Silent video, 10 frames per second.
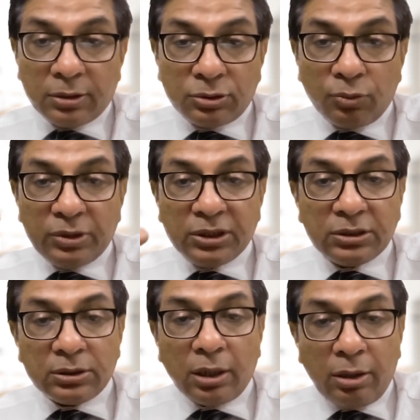So we
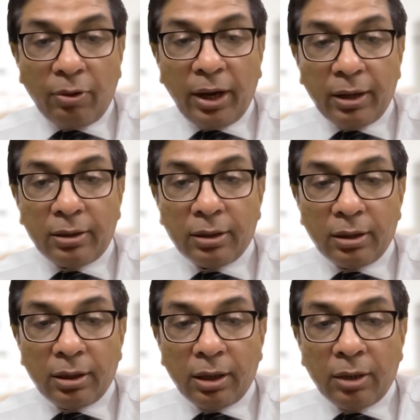just grade
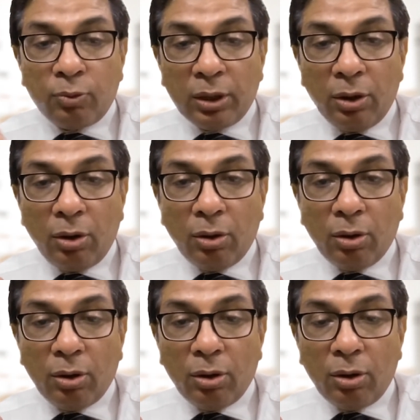and we
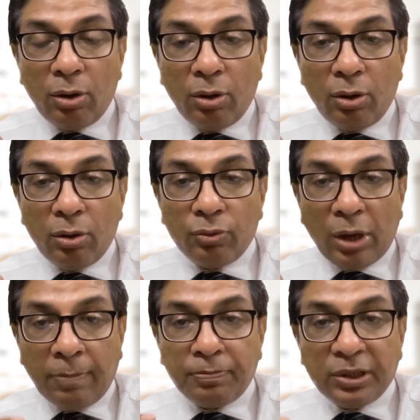go
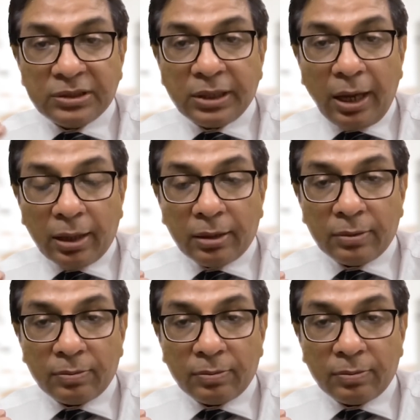up the scale.